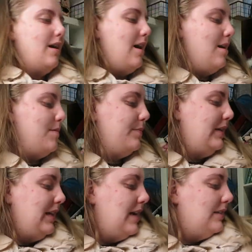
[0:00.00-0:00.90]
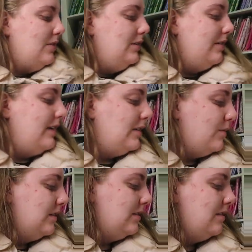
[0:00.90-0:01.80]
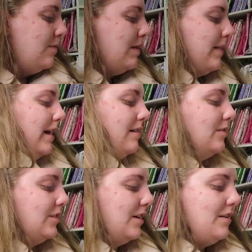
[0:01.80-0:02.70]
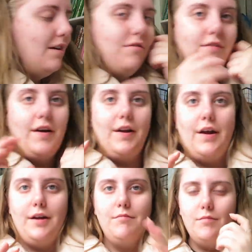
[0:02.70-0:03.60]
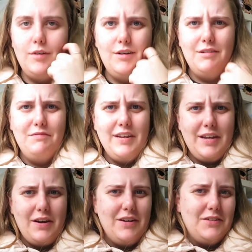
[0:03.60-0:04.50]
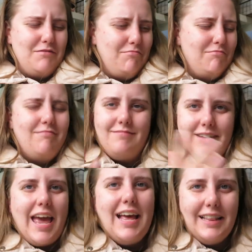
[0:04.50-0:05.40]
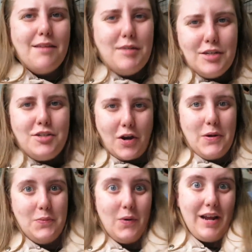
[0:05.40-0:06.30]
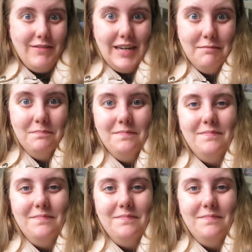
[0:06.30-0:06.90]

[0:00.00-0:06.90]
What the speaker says: plus all of these ones on the beanbag. I'll show you a photo or a video. Let me just show you what I've done.